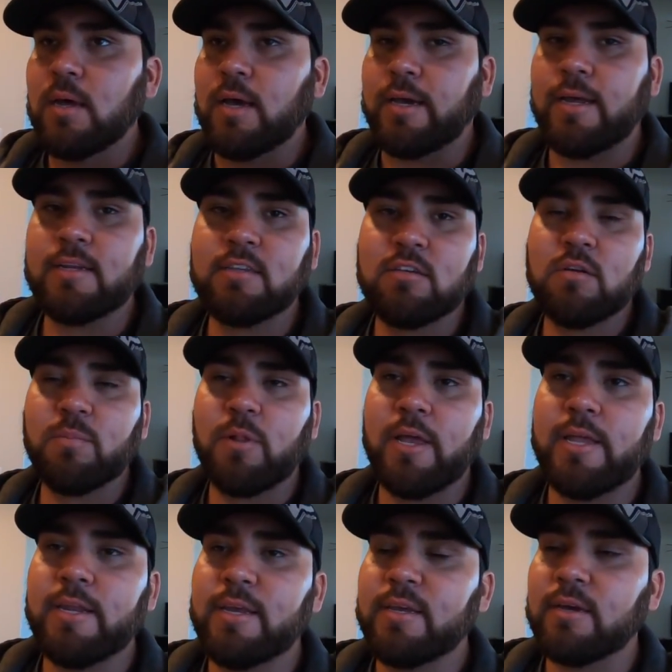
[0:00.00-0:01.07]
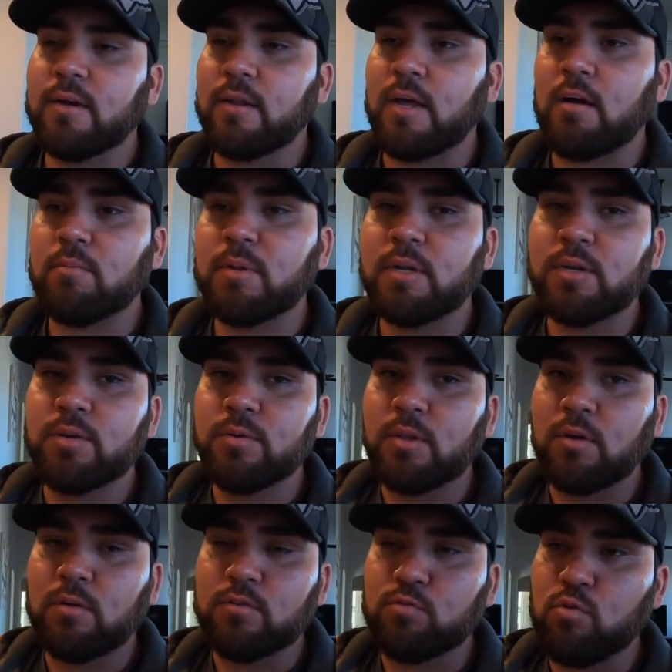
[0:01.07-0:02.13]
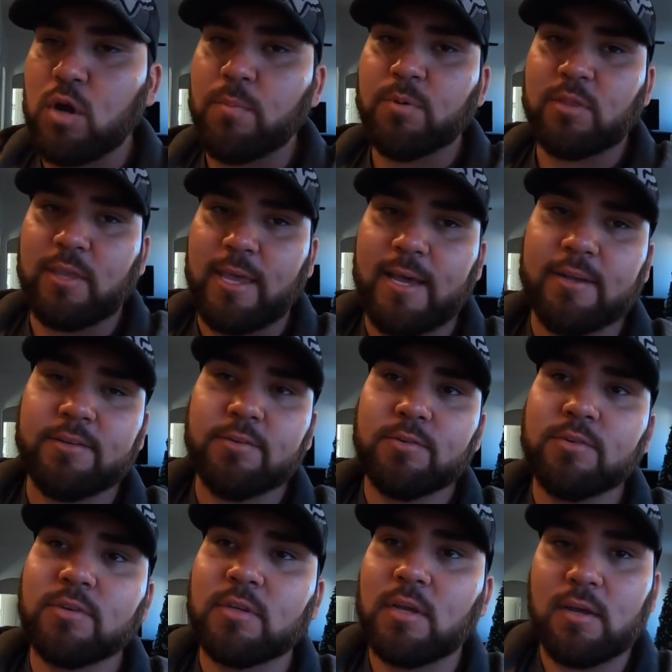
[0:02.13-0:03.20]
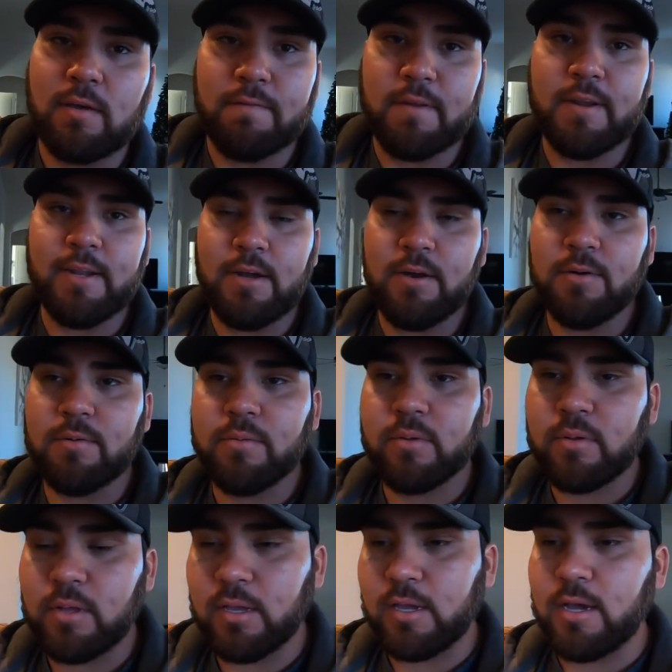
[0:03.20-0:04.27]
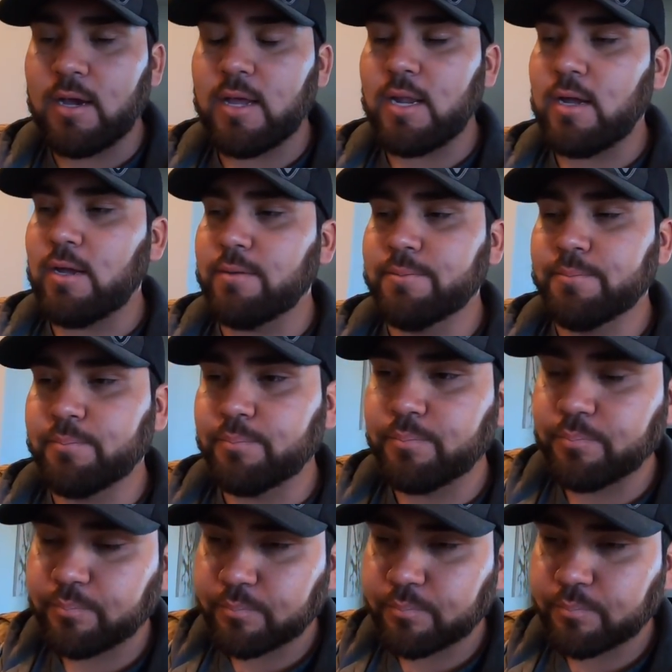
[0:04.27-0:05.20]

I gotta start planning on how I'm gonna do the whole swap with the axles. Uh, if you didn't know, I got um,